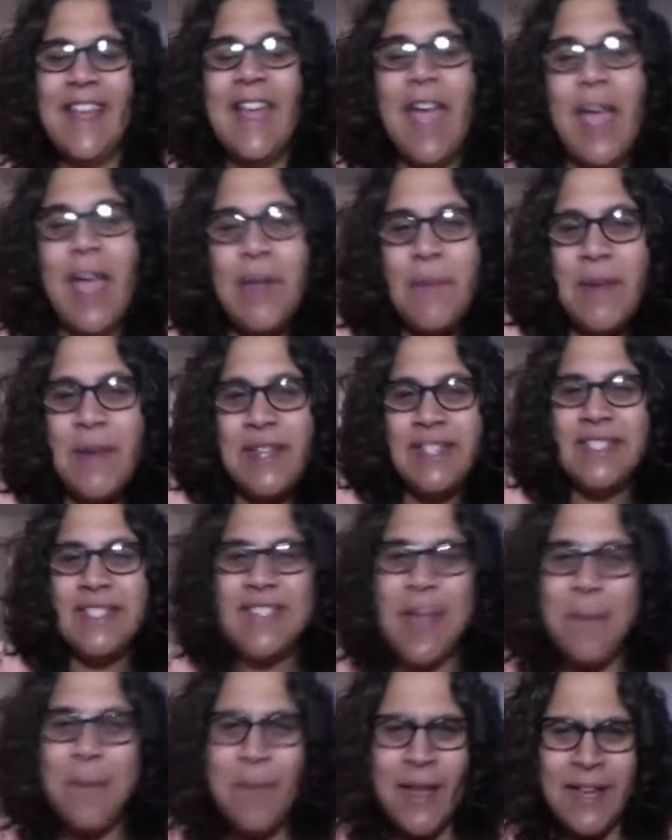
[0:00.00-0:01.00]
Everybody
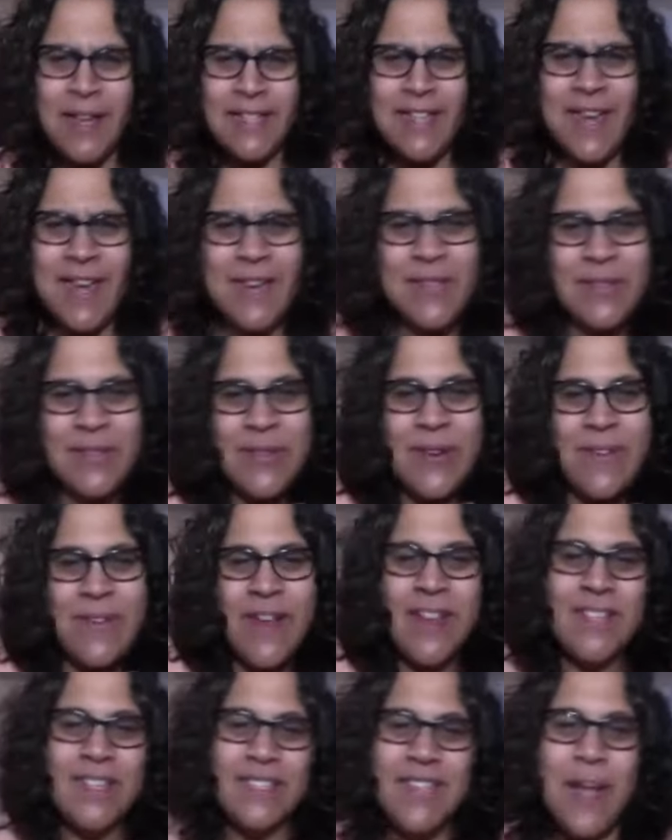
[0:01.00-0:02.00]
stomp like a dinosaur.
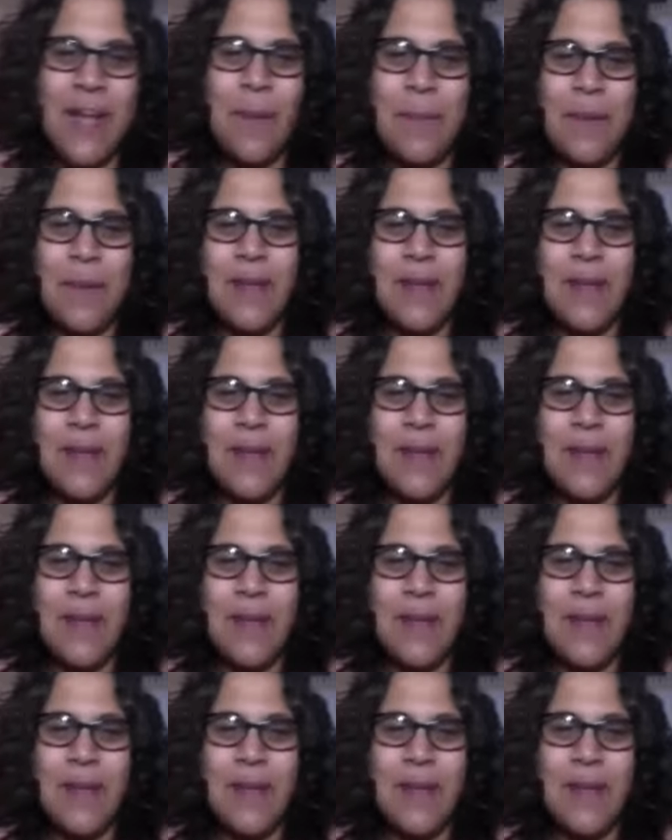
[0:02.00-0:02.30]
Ready? Stomp.